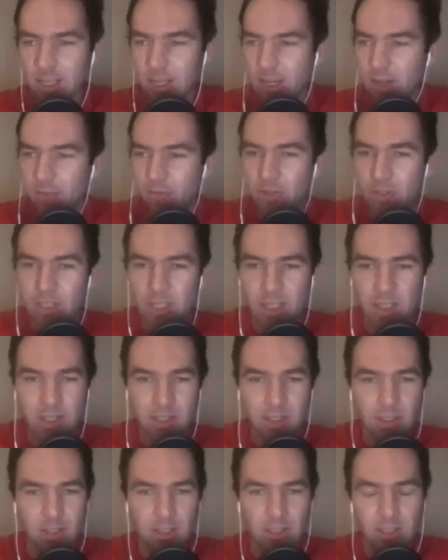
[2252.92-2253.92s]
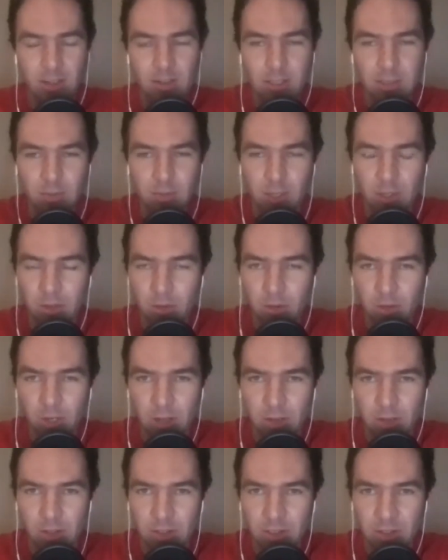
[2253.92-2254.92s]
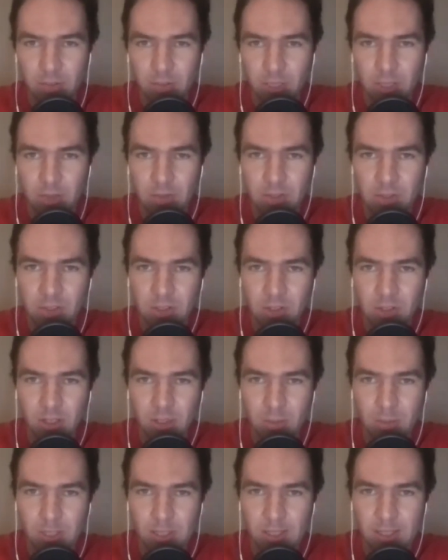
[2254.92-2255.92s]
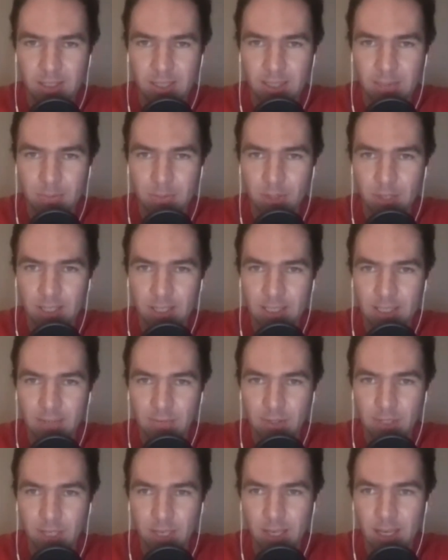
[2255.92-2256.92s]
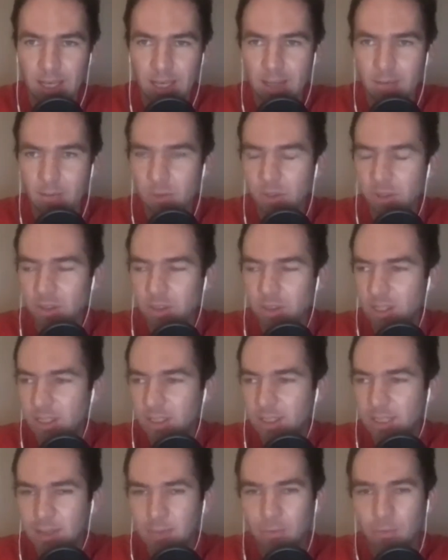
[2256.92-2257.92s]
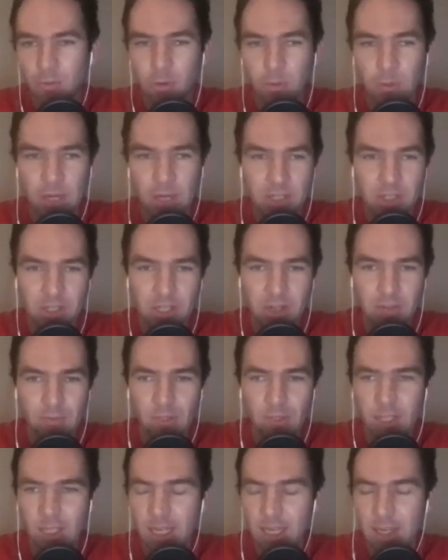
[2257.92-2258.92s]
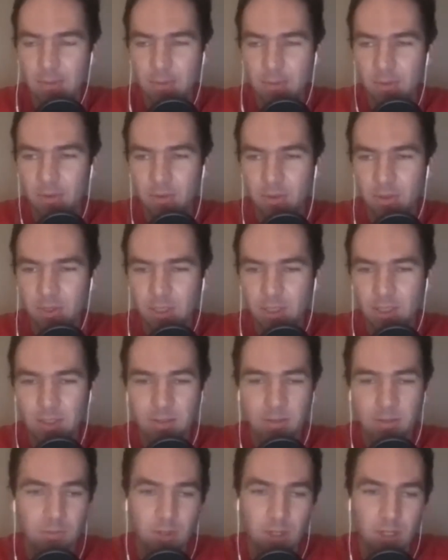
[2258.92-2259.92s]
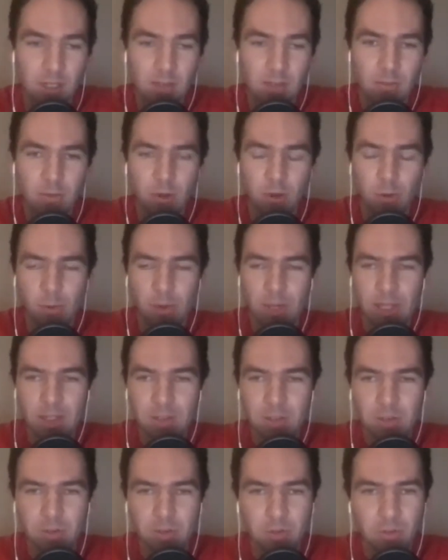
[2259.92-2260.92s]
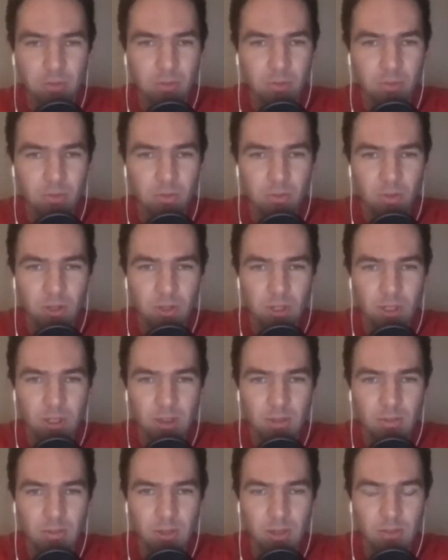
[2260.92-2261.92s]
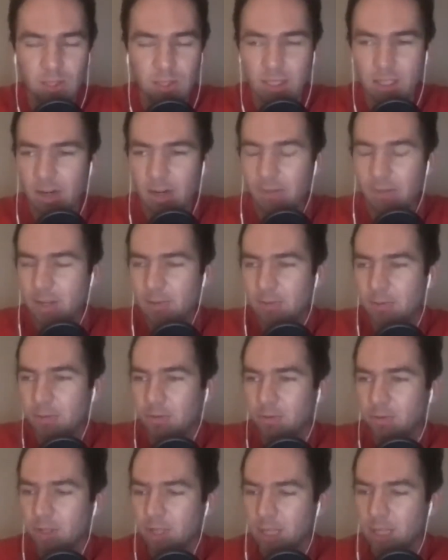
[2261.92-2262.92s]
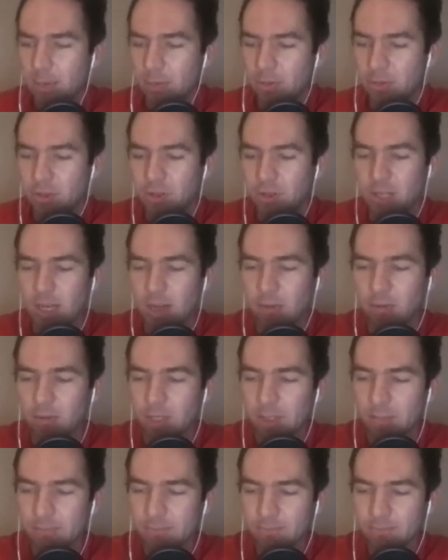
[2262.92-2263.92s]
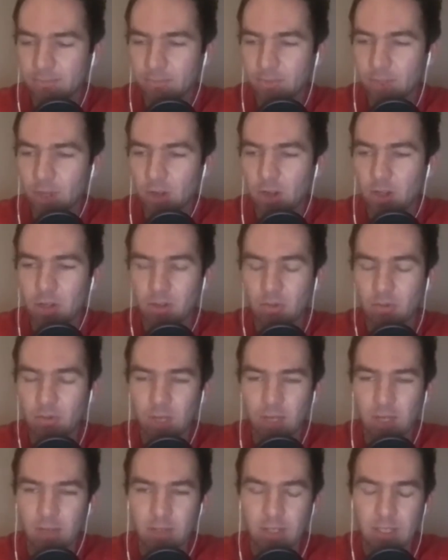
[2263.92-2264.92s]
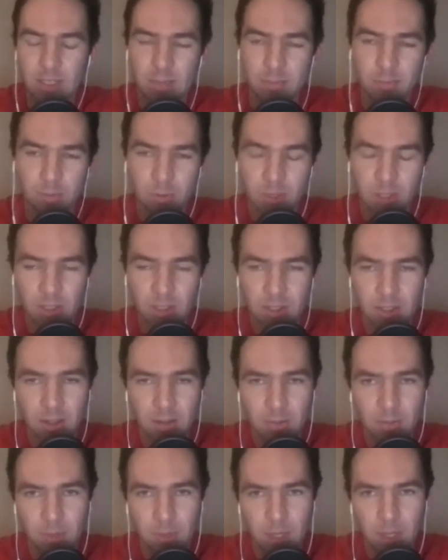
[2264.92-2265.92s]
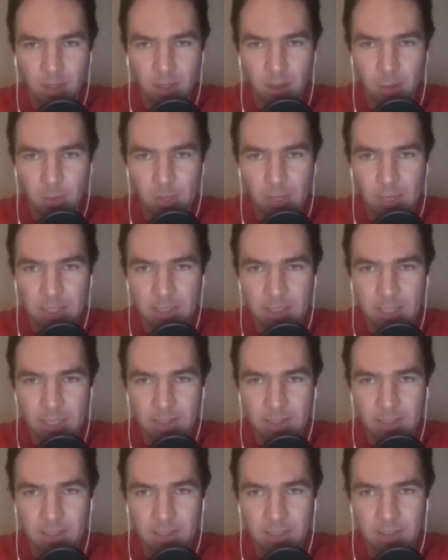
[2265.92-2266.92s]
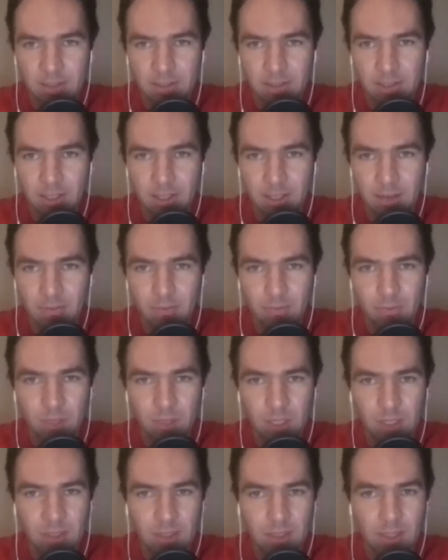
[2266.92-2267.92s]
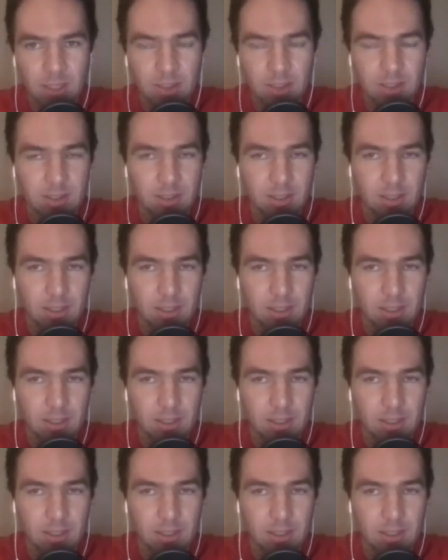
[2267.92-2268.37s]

ridiculous, Sven-Göran Eriksson when he was in charge playing the same players every game and same formation every game. We've got a manager who, I think Gary Neville absolutely nailed it early on, where he's probably our biggest asset as a